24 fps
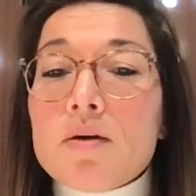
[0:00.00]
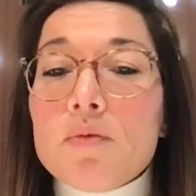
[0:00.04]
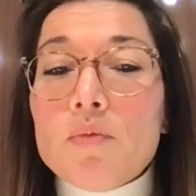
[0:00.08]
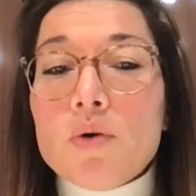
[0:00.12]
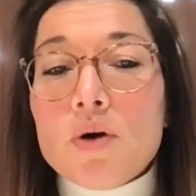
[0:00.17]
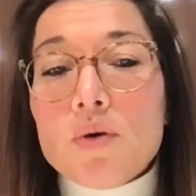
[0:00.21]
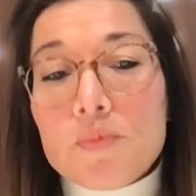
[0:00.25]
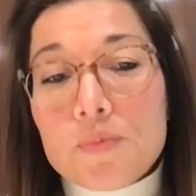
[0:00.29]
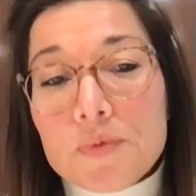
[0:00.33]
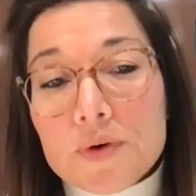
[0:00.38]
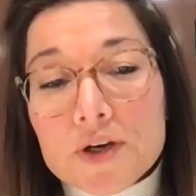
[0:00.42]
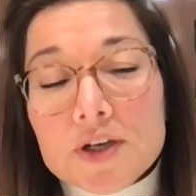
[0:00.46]

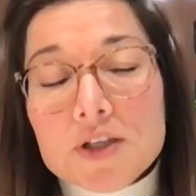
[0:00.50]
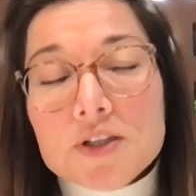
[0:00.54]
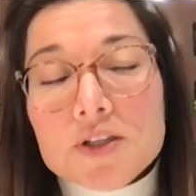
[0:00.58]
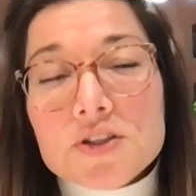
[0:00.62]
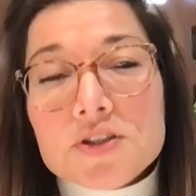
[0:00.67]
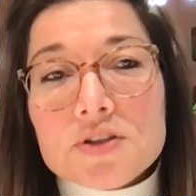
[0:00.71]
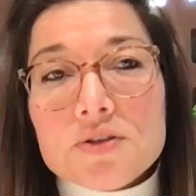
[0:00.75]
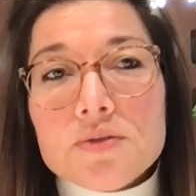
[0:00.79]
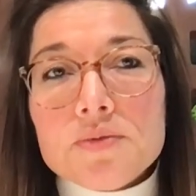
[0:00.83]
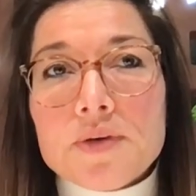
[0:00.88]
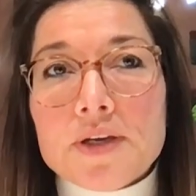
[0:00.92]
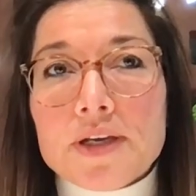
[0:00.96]
What we're
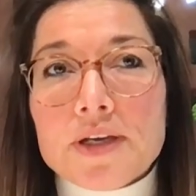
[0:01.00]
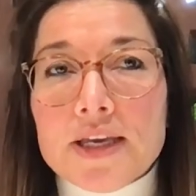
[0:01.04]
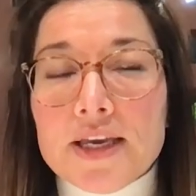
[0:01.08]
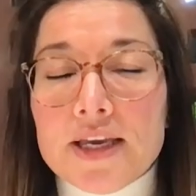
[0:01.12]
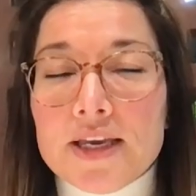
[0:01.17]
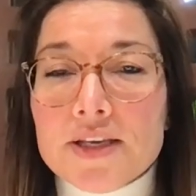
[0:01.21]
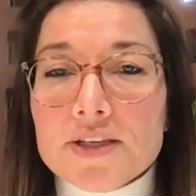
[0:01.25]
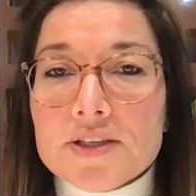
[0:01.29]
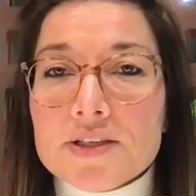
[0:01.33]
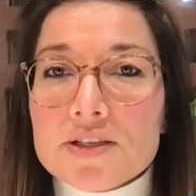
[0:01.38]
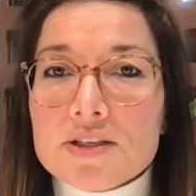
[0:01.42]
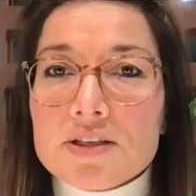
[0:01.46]
doing
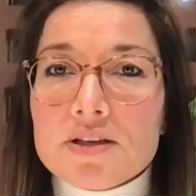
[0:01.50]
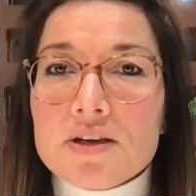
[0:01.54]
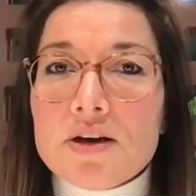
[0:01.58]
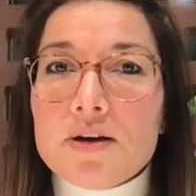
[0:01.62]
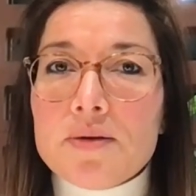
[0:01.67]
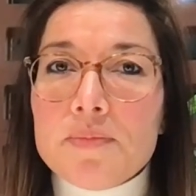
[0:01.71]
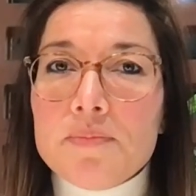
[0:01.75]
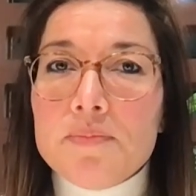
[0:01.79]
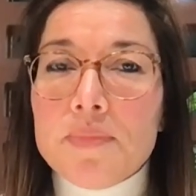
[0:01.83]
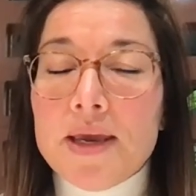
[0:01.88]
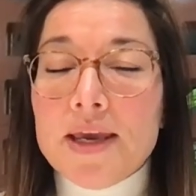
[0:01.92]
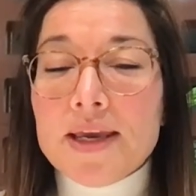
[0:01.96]
is
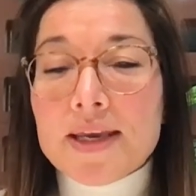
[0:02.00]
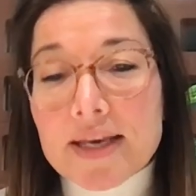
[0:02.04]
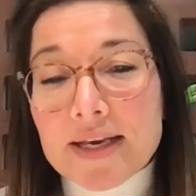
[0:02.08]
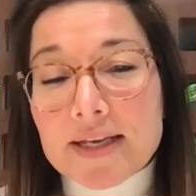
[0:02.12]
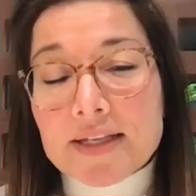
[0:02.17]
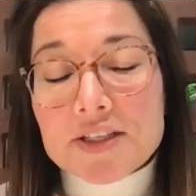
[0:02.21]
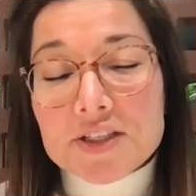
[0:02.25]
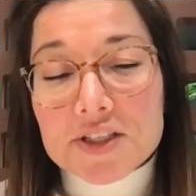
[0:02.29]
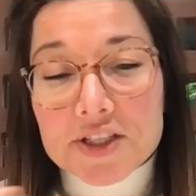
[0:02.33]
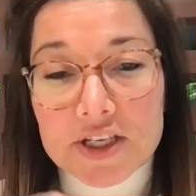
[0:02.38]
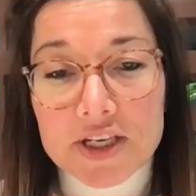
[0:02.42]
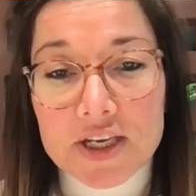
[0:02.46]

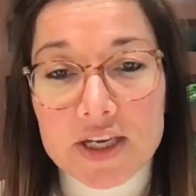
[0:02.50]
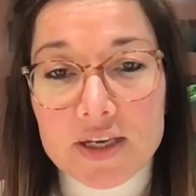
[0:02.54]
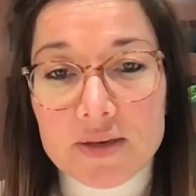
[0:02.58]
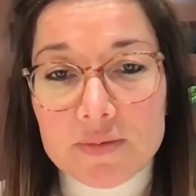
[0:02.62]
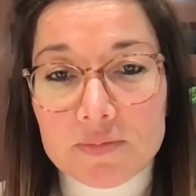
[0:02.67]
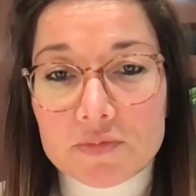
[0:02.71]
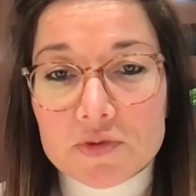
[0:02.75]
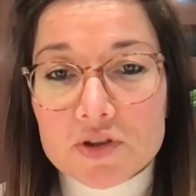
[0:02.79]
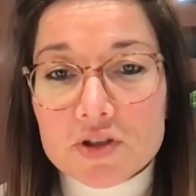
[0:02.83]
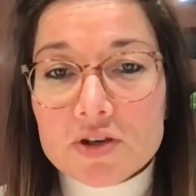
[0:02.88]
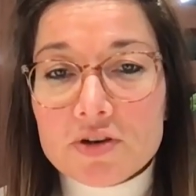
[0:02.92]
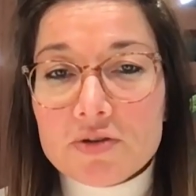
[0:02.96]
making
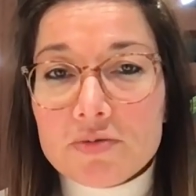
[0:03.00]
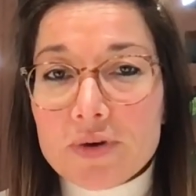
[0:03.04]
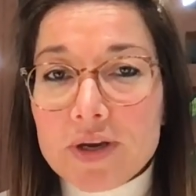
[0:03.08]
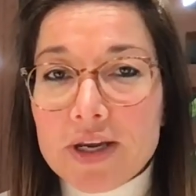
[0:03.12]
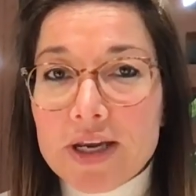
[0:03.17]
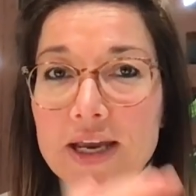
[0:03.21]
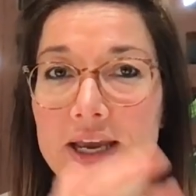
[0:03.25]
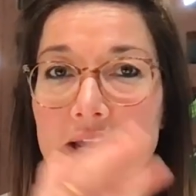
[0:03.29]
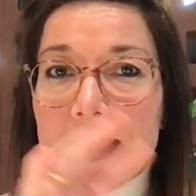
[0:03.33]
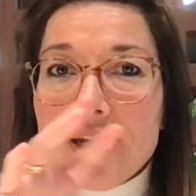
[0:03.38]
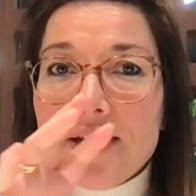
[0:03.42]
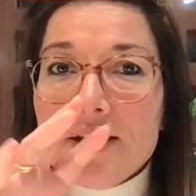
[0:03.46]
teams,
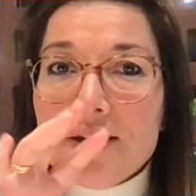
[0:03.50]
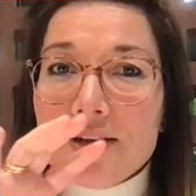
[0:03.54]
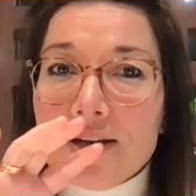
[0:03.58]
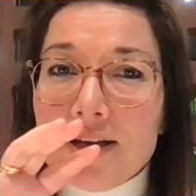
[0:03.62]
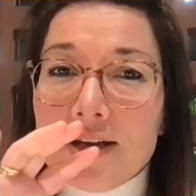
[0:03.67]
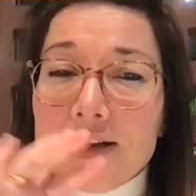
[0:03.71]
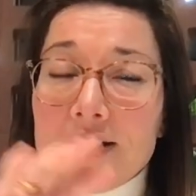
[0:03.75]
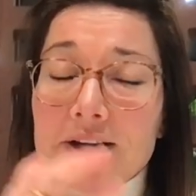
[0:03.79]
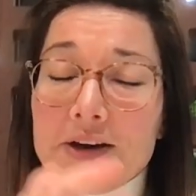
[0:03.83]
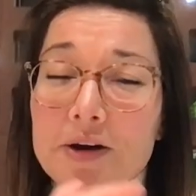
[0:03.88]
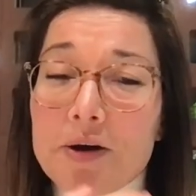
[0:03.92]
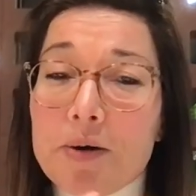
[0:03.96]
creating
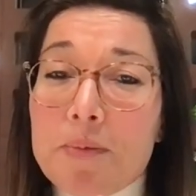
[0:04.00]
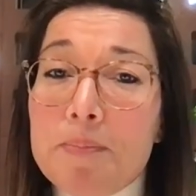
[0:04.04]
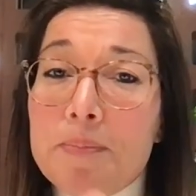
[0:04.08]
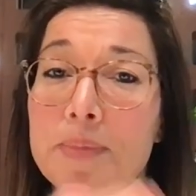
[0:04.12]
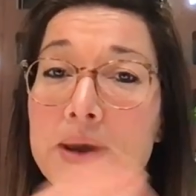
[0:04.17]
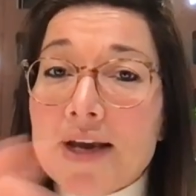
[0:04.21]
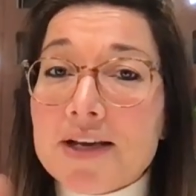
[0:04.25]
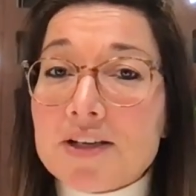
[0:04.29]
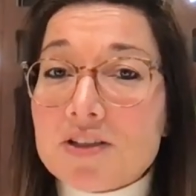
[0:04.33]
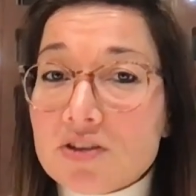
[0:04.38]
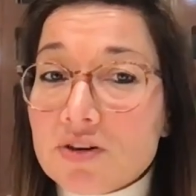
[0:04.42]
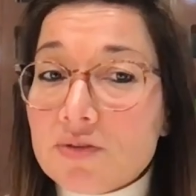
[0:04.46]
like a
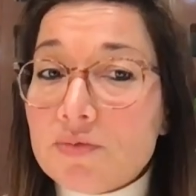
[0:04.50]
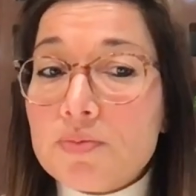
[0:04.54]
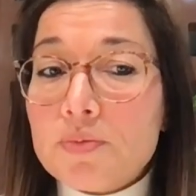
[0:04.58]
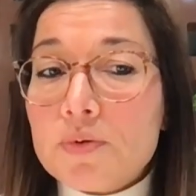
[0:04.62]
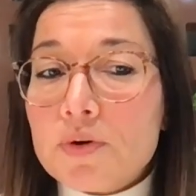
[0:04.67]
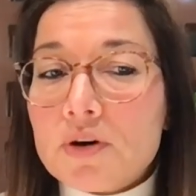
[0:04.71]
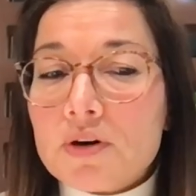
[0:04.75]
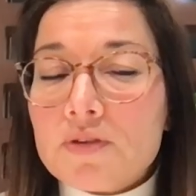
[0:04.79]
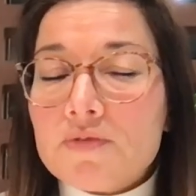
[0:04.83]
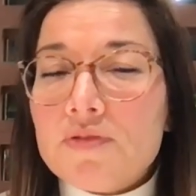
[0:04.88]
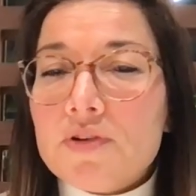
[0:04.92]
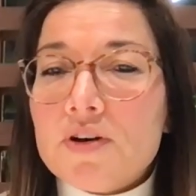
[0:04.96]
mix of
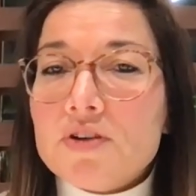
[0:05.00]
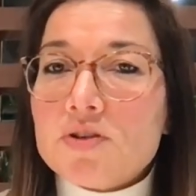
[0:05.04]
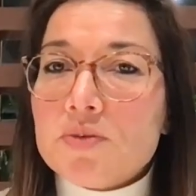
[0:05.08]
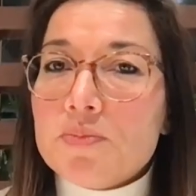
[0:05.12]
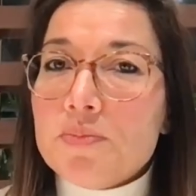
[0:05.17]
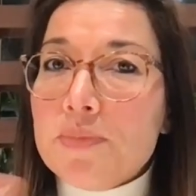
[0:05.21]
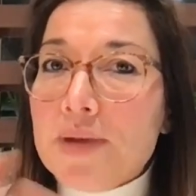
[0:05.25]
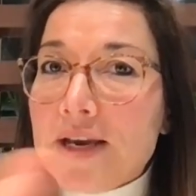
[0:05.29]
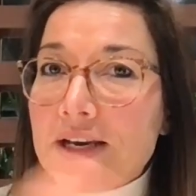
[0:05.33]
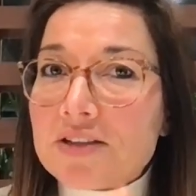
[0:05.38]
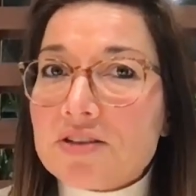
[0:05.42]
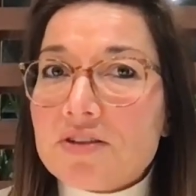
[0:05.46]
workflows, a
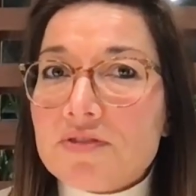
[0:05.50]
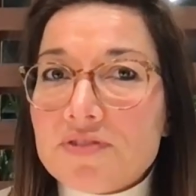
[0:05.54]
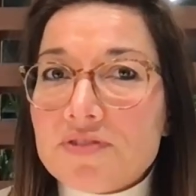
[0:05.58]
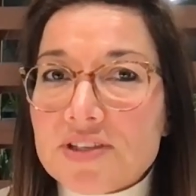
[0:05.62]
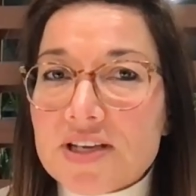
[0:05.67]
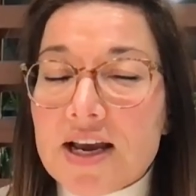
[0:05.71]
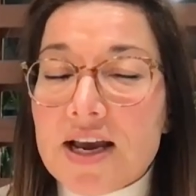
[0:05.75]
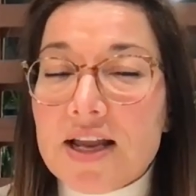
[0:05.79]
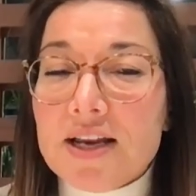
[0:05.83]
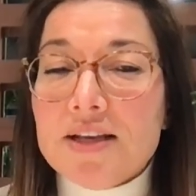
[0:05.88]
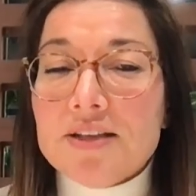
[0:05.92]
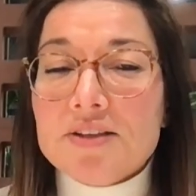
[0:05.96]
mix of
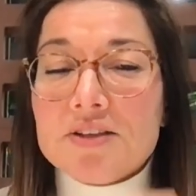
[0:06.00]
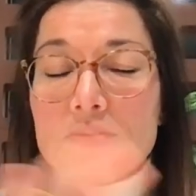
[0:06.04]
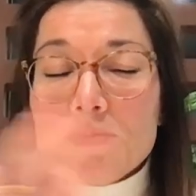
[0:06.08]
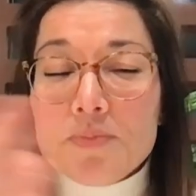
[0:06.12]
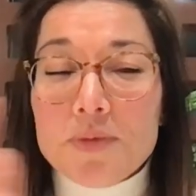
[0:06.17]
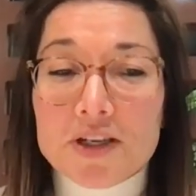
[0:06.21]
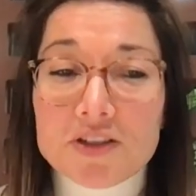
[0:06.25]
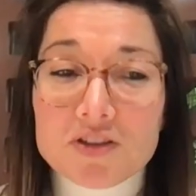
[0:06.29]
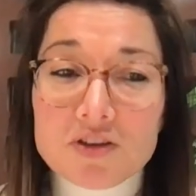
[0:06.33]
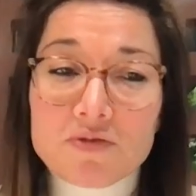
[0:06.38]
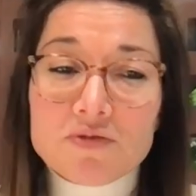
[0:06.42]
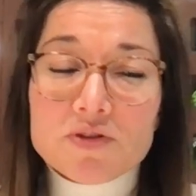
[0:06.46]
talents, a
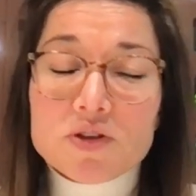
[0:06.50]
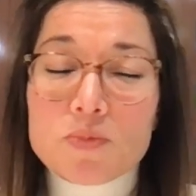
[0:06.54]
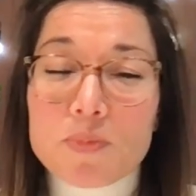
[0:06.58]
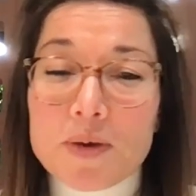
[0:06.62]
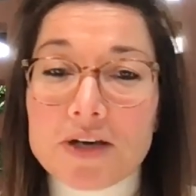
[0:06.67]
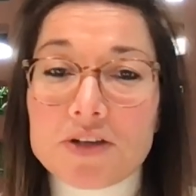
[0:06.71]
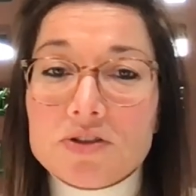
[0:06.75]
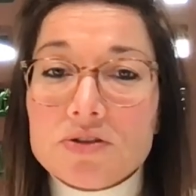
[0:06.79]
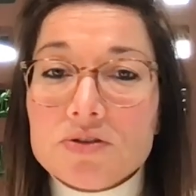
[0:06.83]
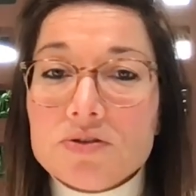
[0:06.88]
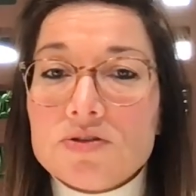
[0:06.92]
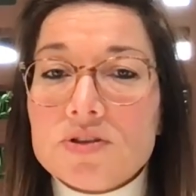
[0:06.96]
mix of
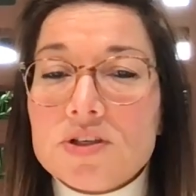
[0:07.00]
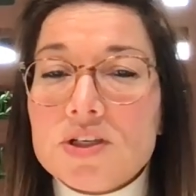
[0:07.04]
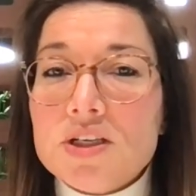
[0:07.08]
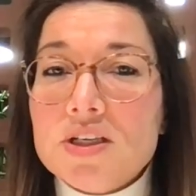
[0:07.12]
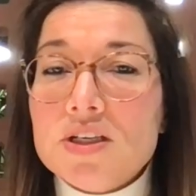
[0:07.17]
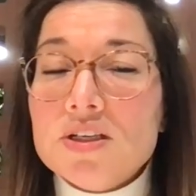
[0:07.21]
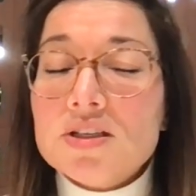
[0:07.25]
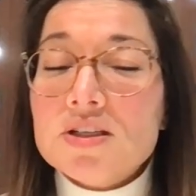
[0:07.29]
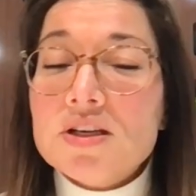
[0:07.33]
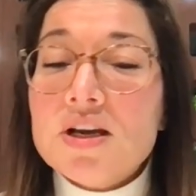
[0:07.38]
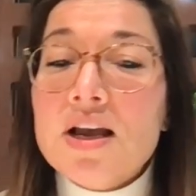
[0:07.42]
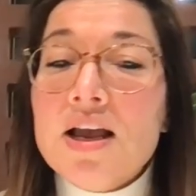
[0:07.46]

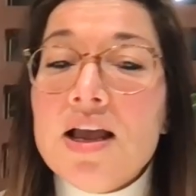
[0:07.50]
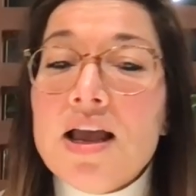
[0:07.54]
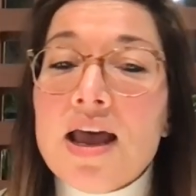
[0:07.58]
specialties.